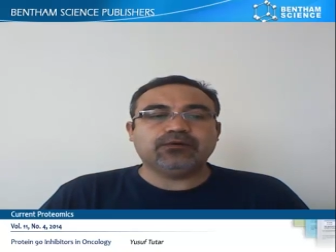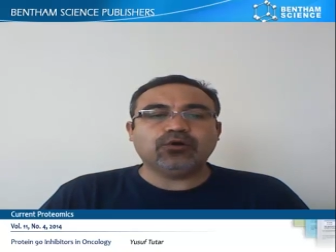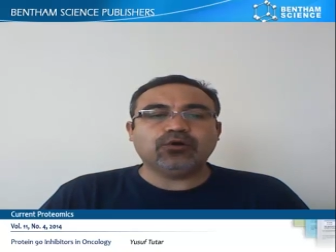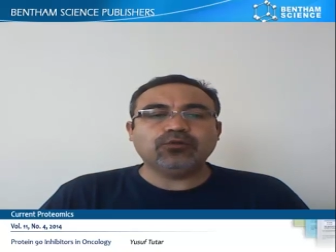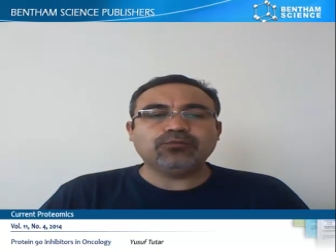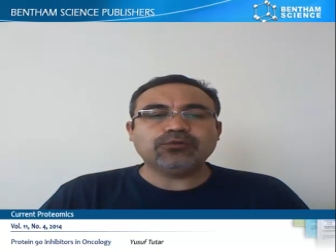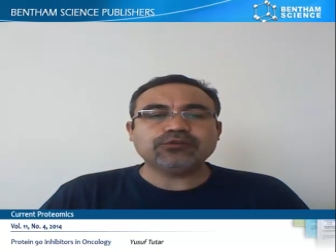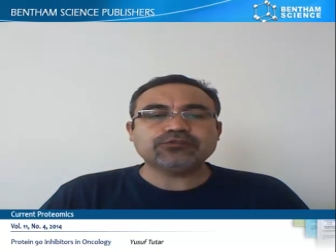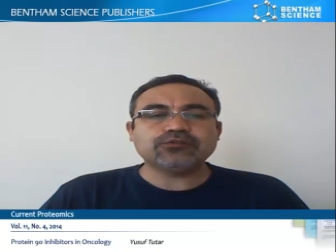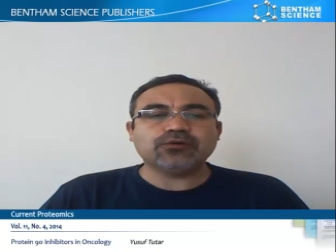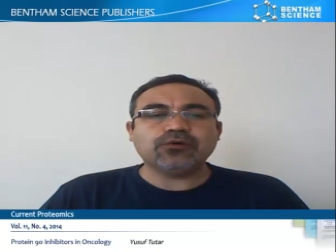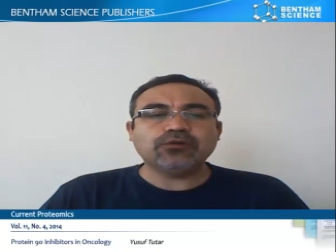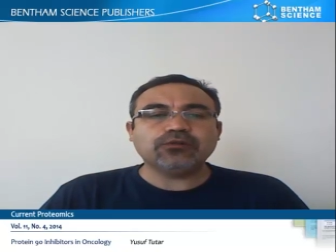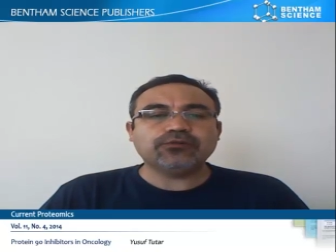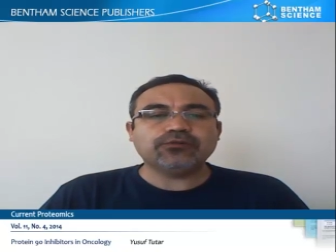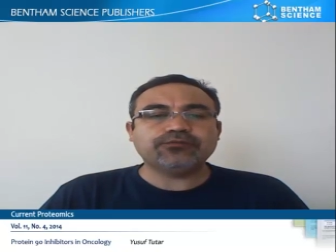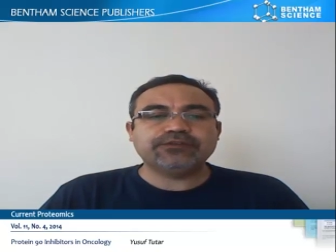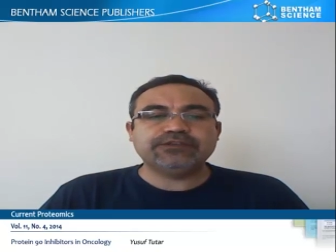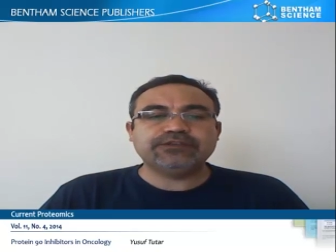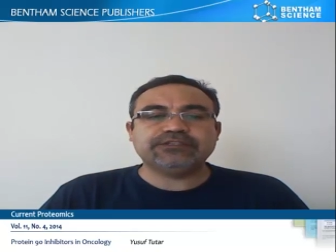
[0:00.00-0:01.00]
Almost all
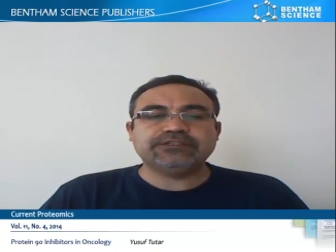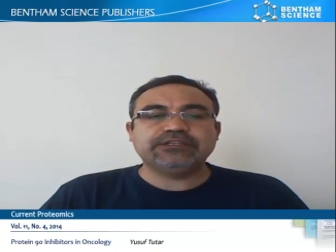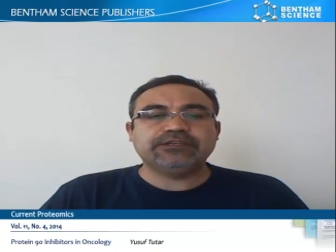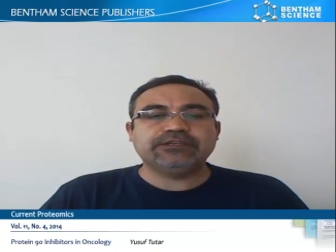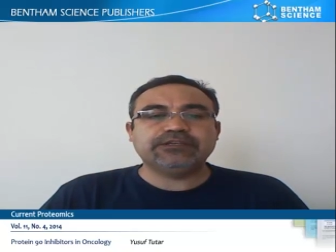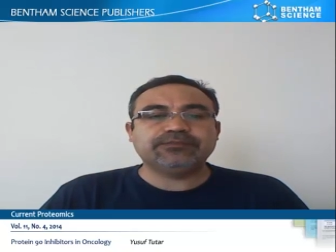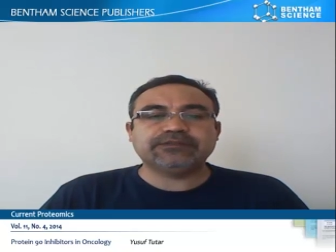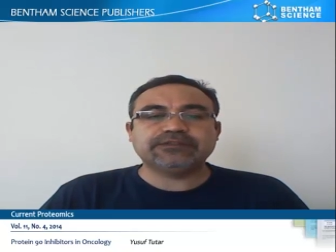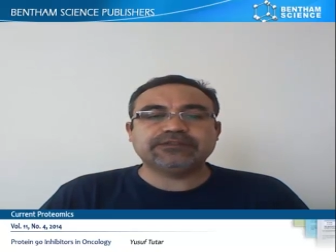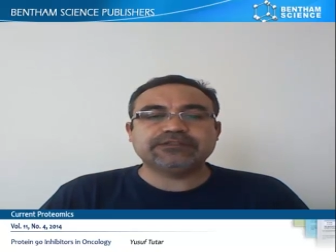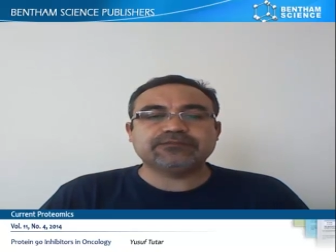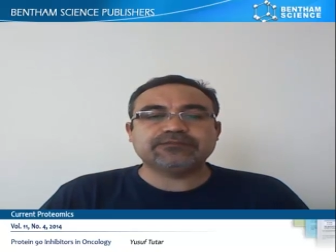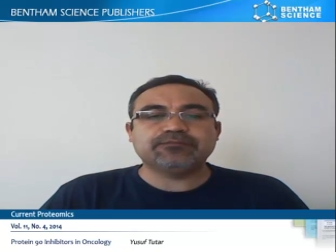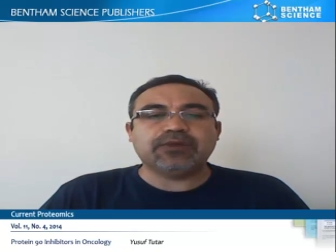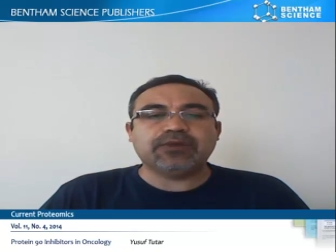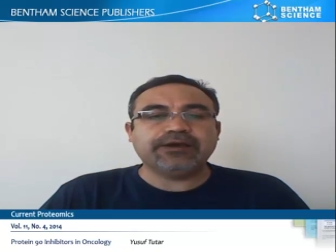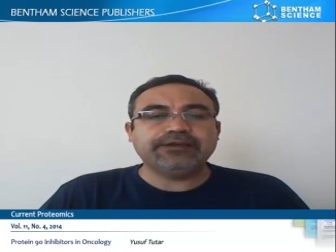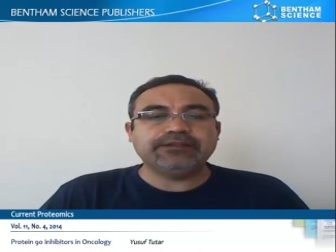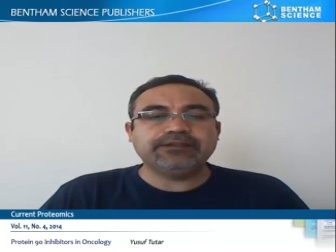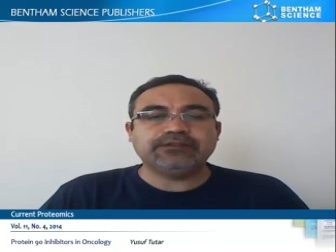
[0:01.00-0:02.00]
of these inhibitors
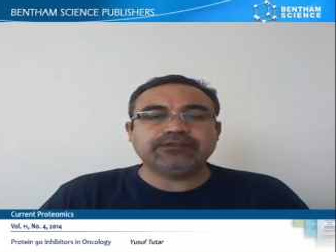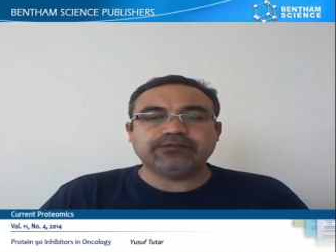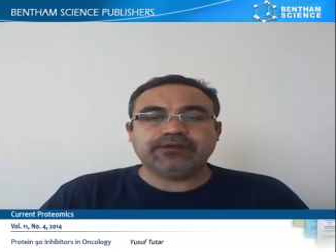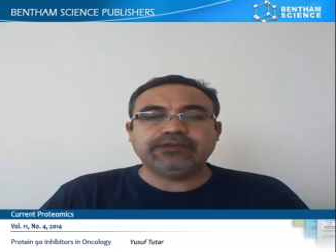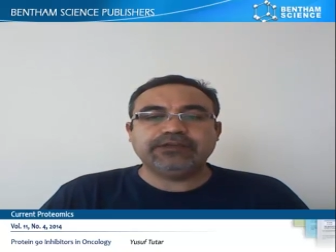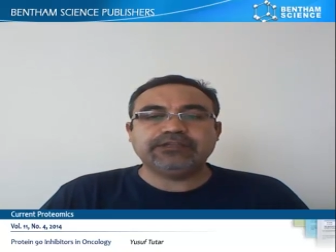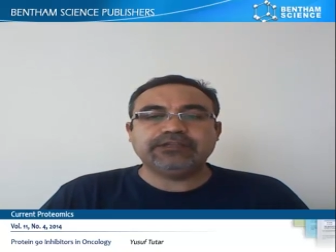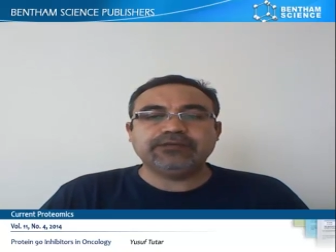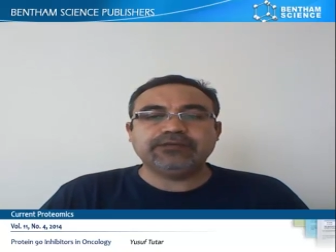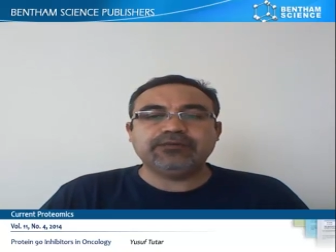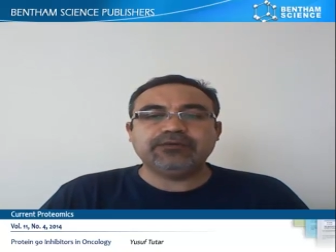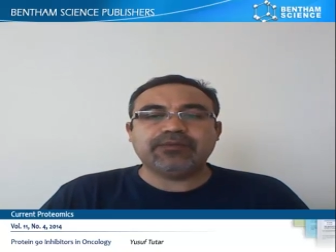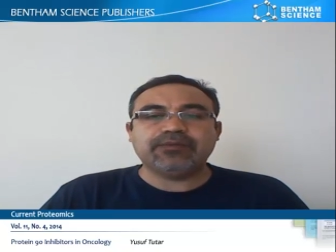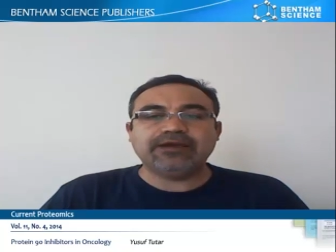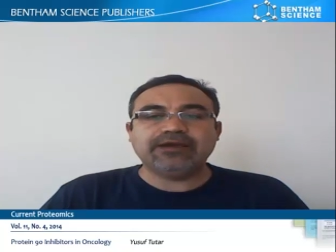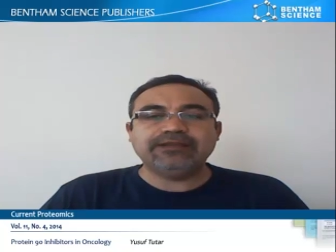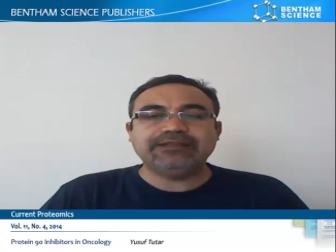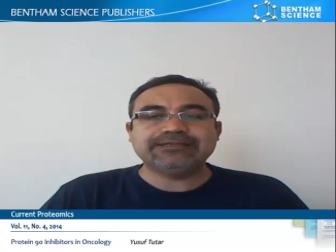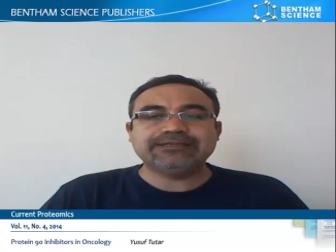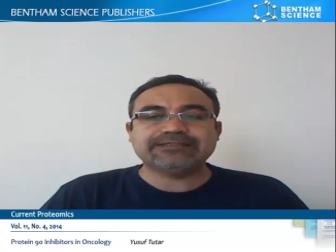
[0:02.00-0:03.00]
bind to ATP
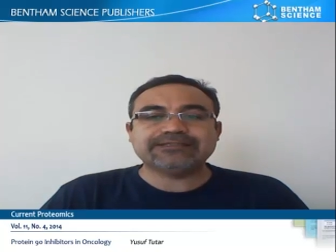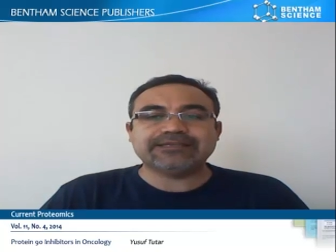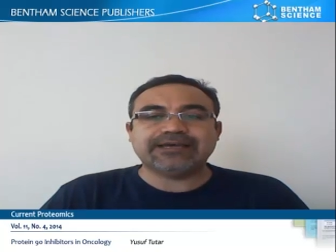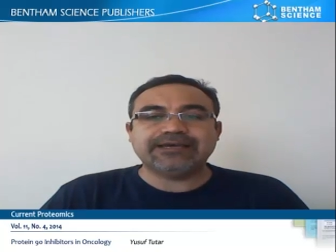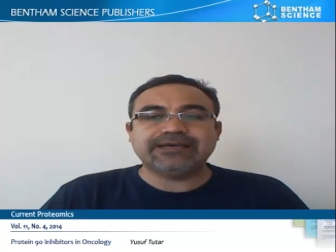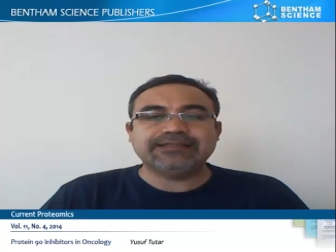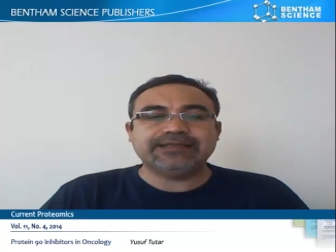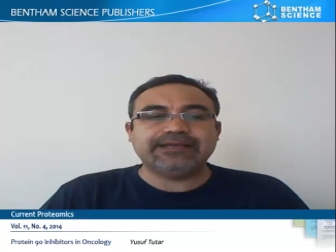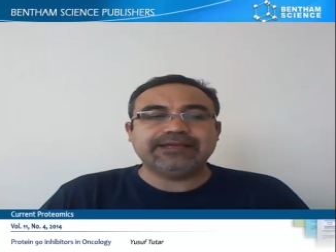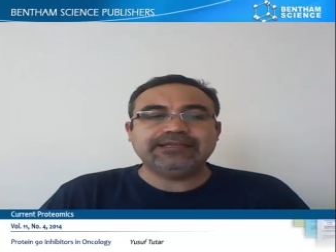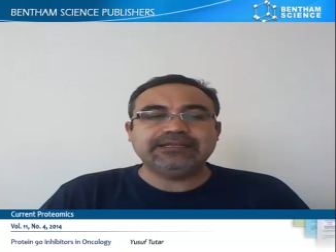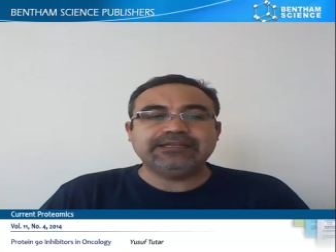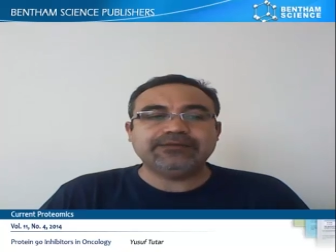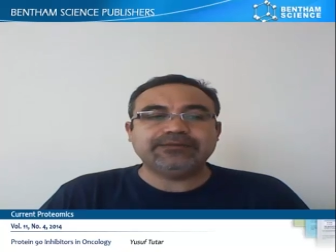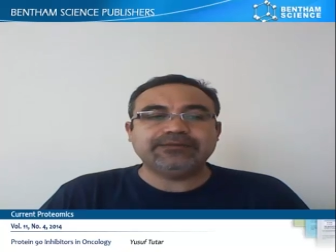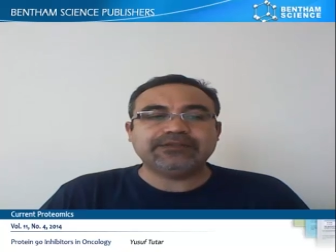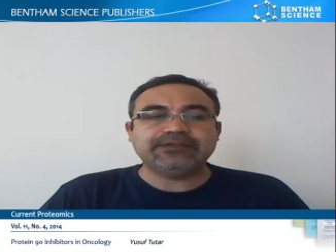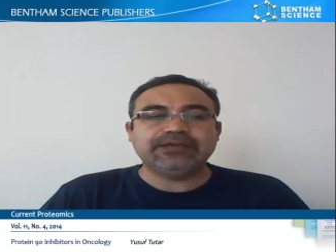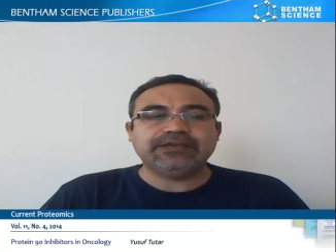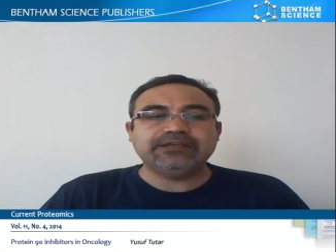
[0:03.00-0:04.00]
binding site and
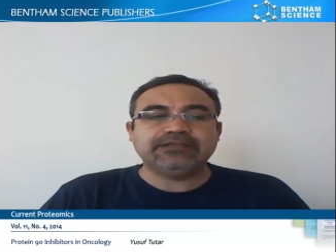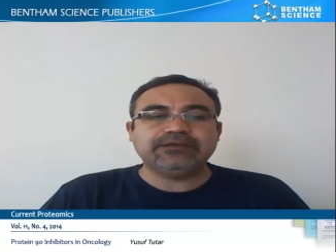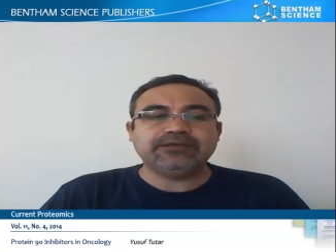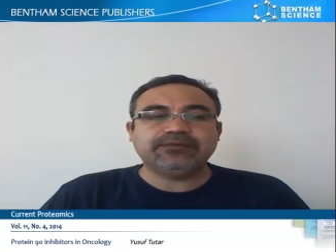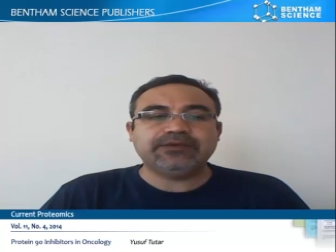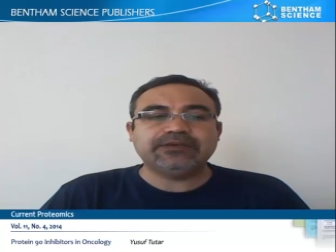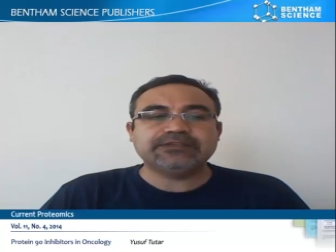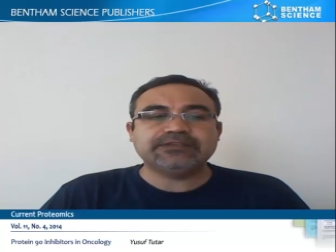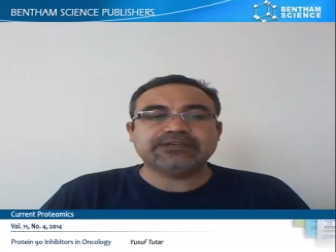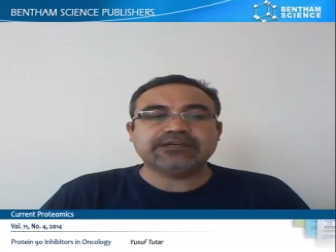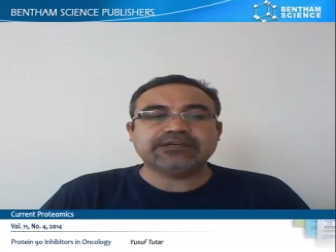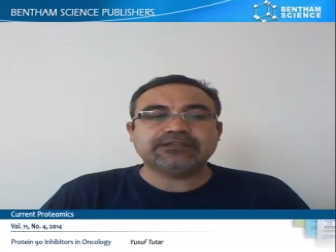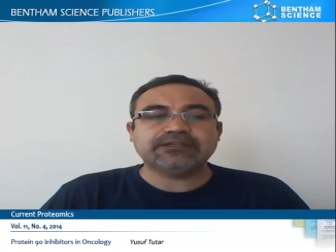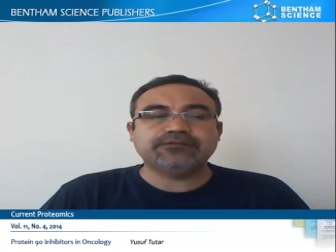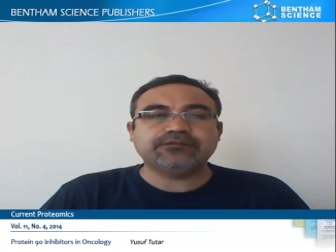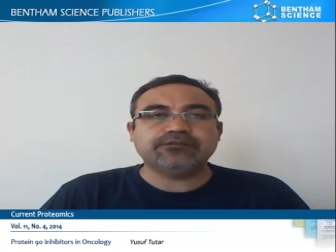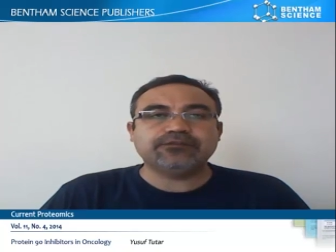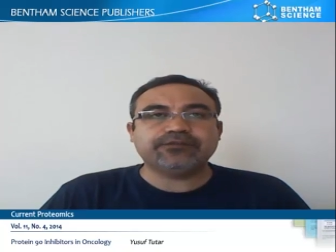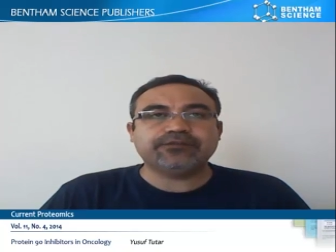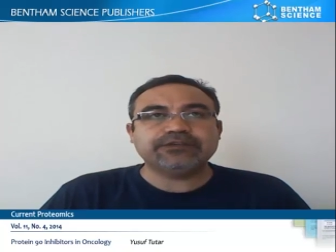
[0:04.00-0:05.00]
inhibit ATPase
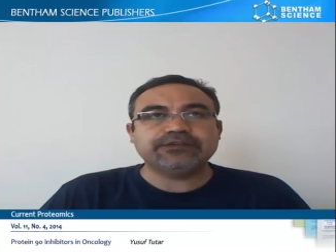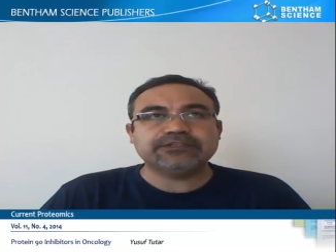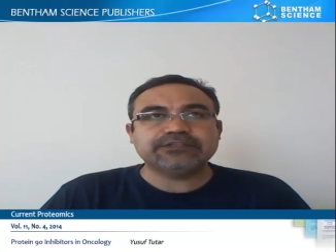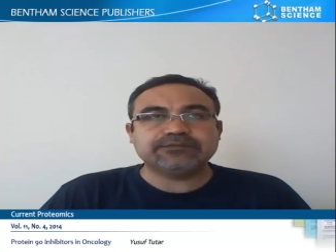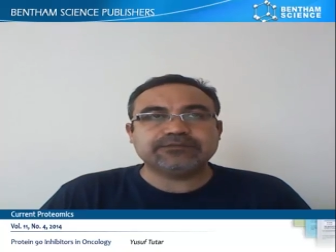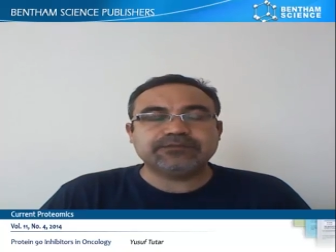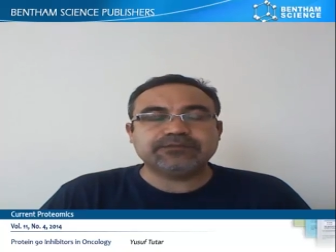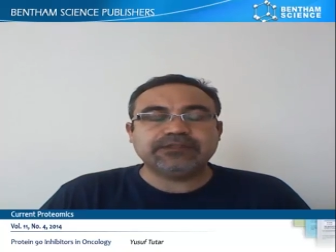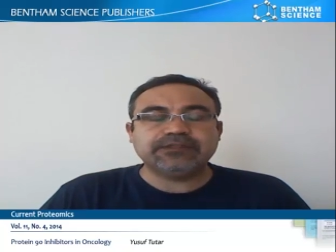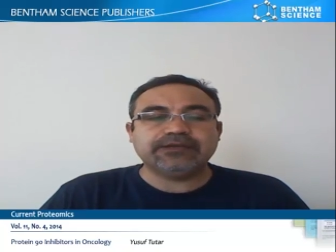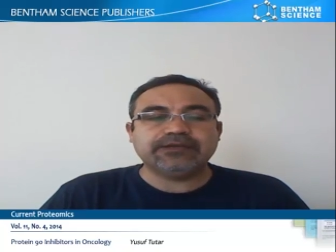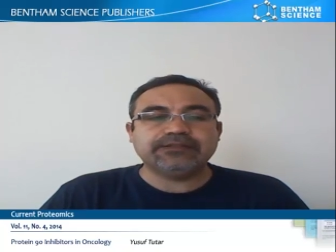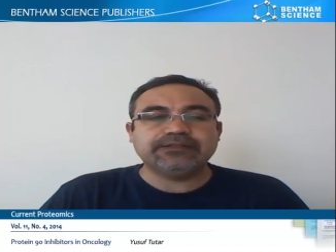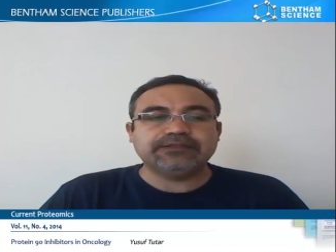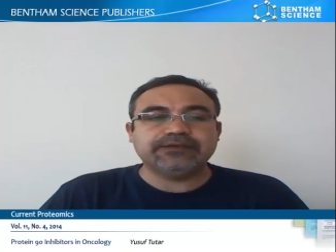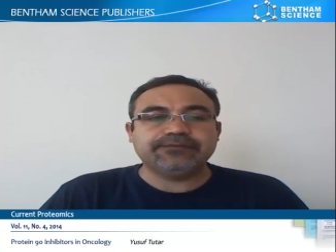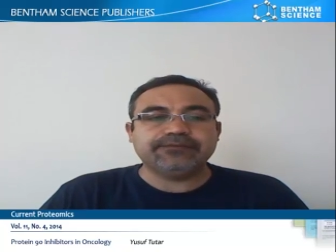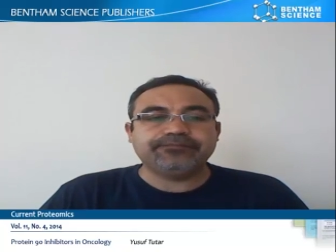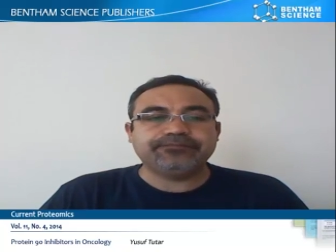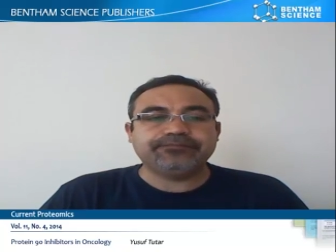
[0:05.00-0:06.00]
activity of HSP90.